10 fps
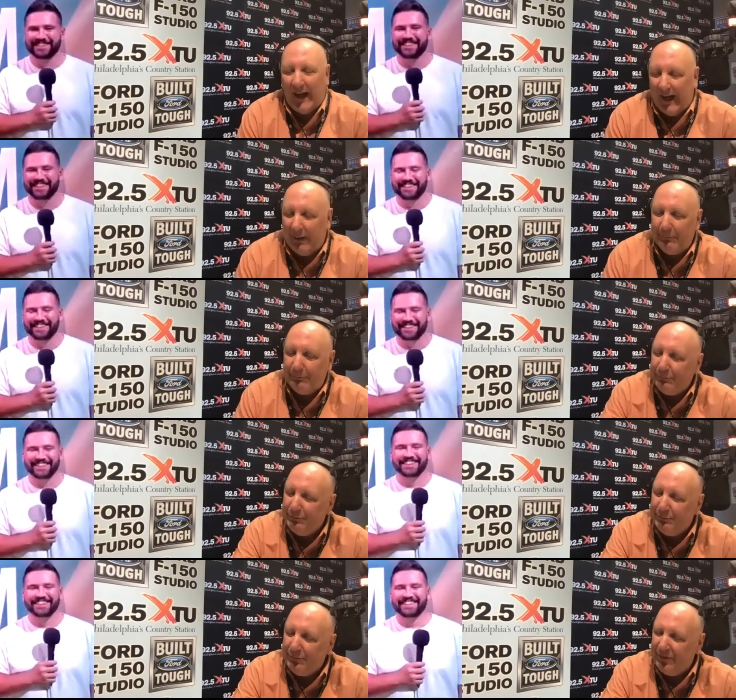Speaker 1: Um,
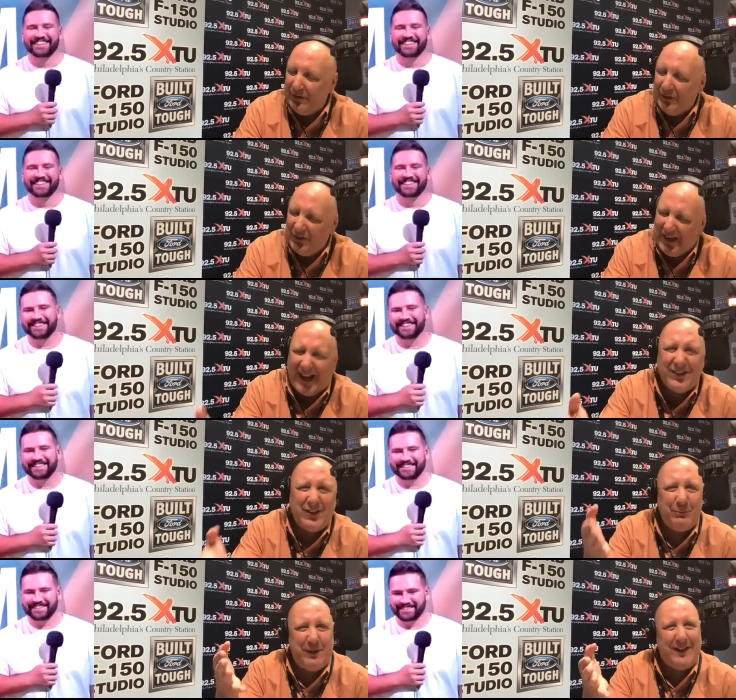you guys
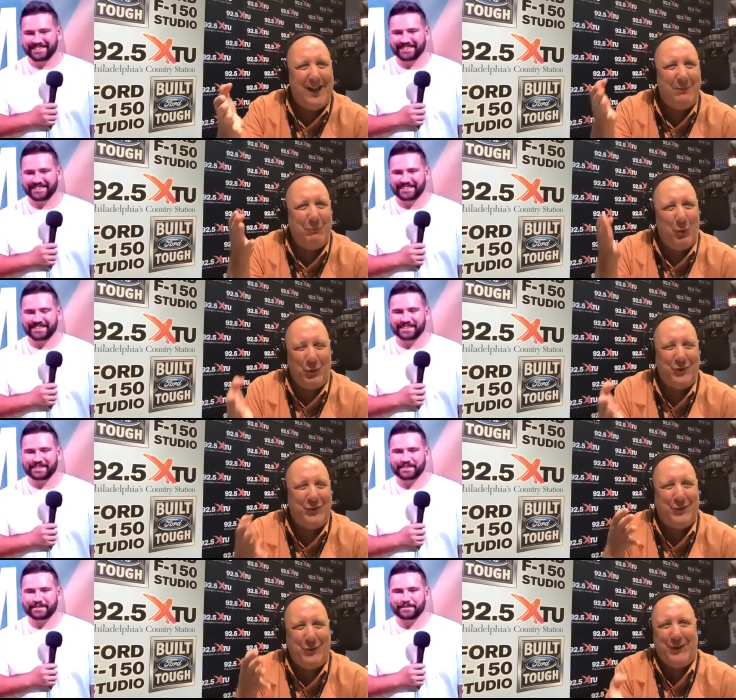have become more
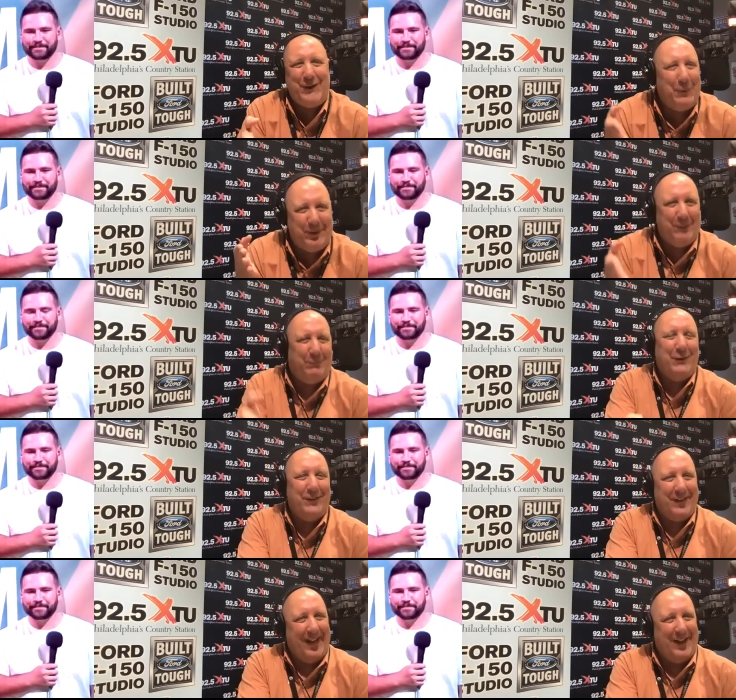studio people
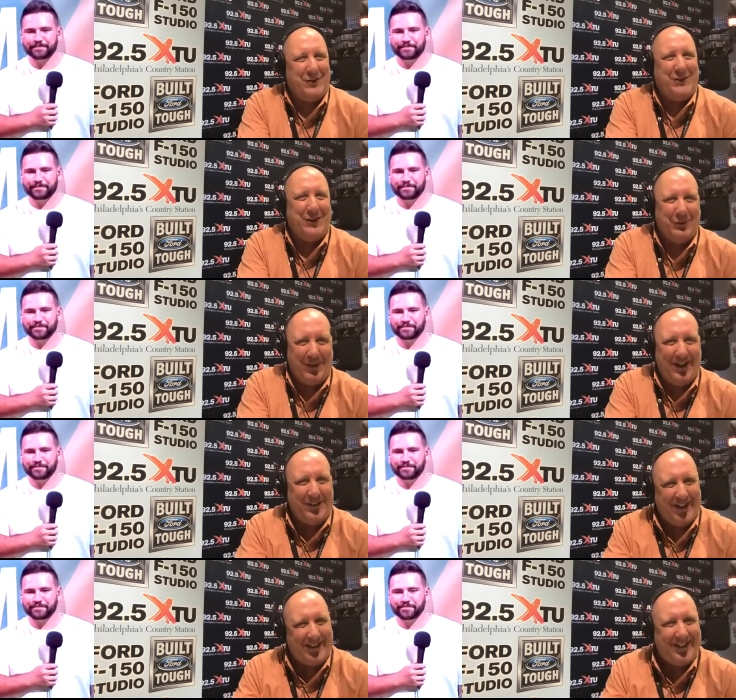in the last year, right?
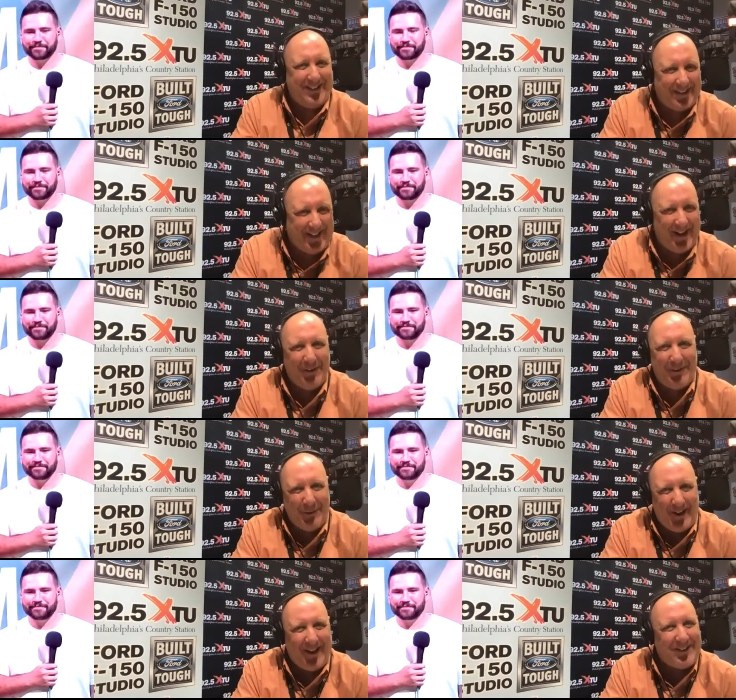Is that a talent
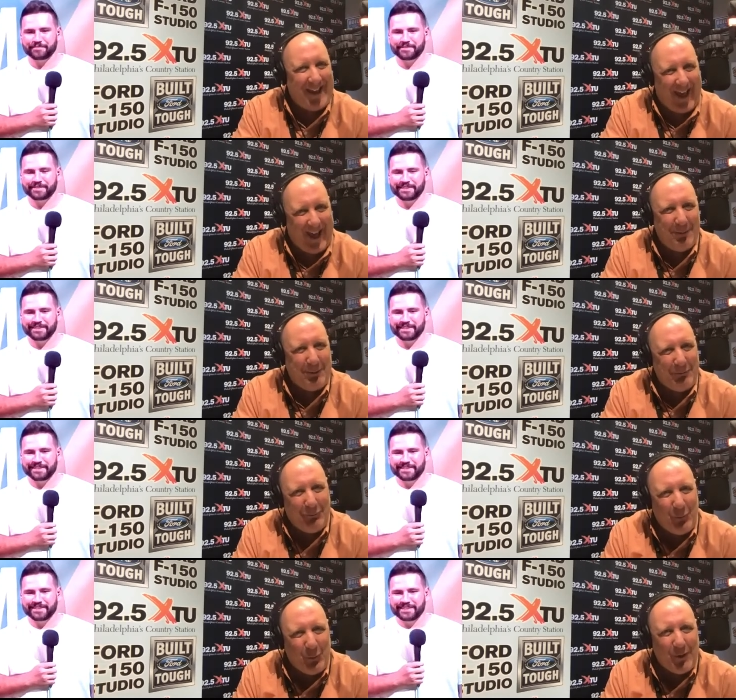you guys had
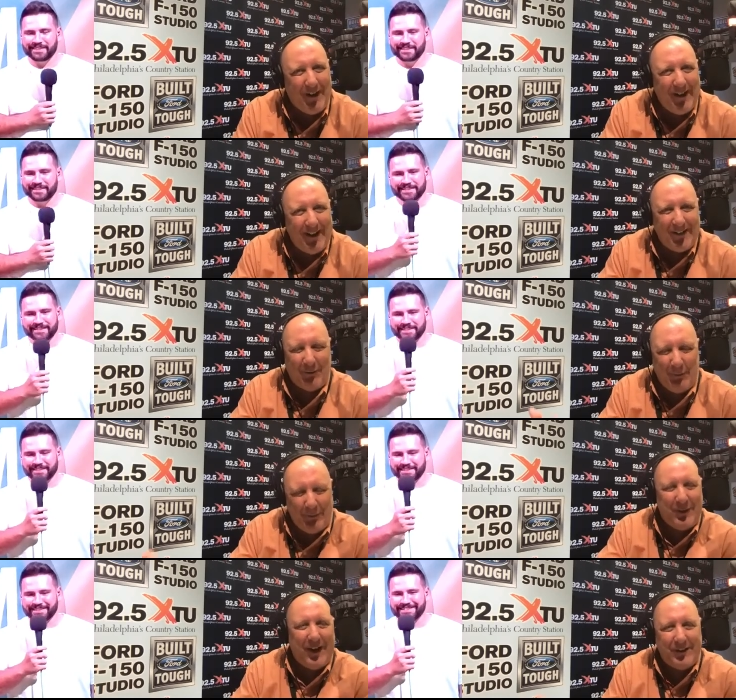before? Because I
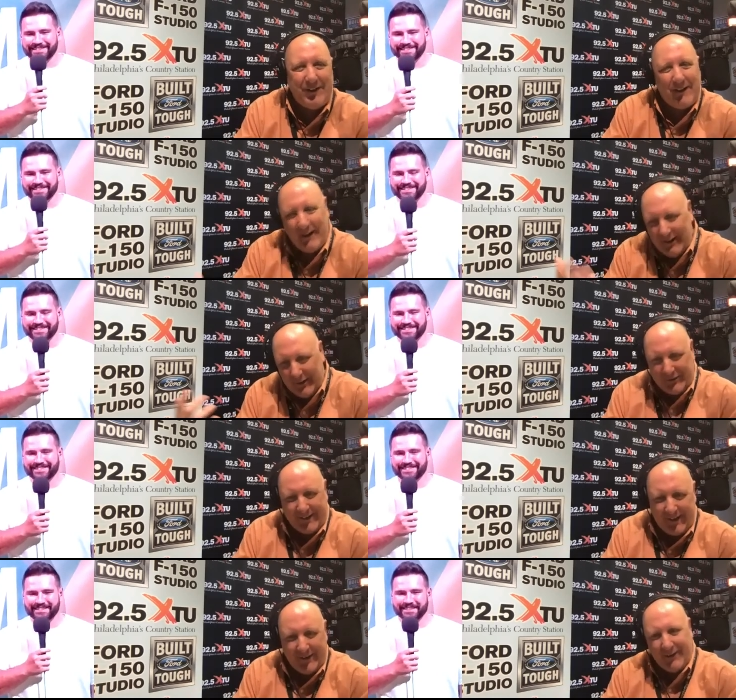remember you guys are you're
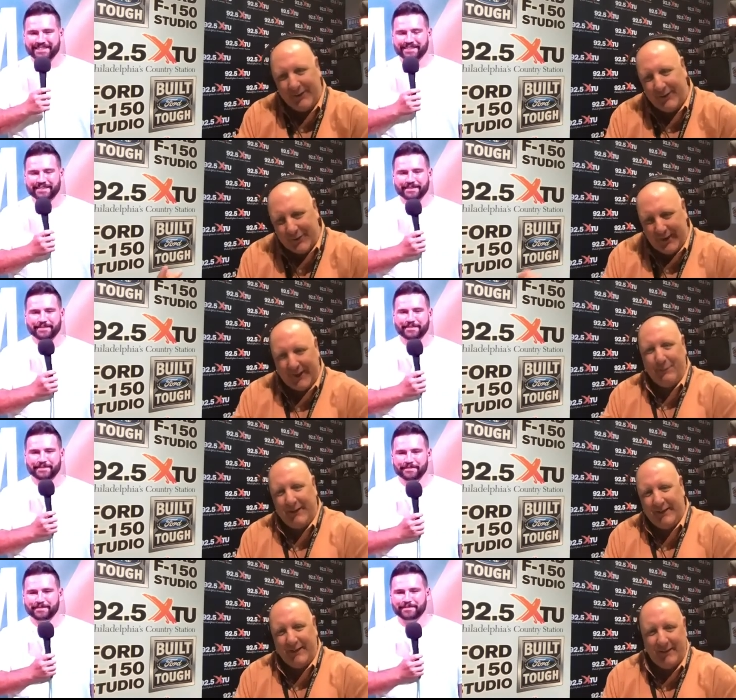singers, you're trying to
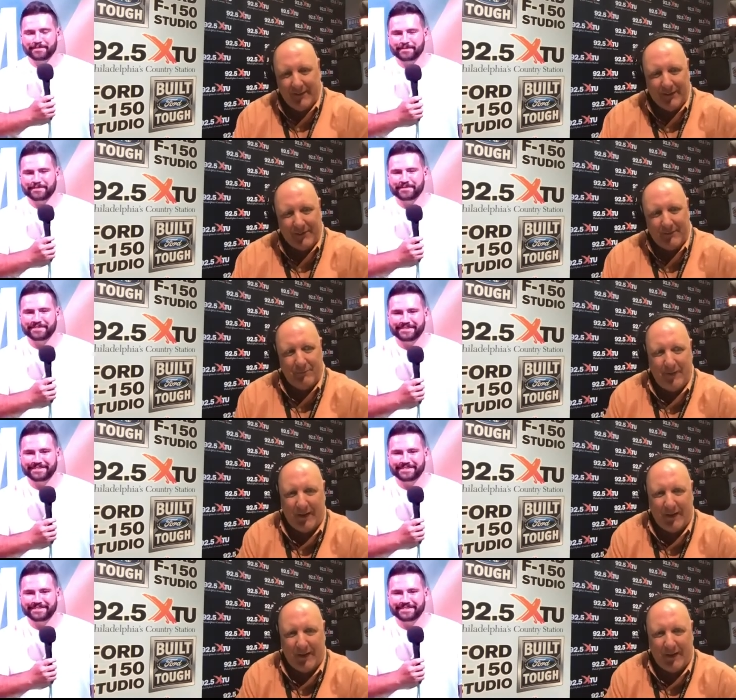be, you know, make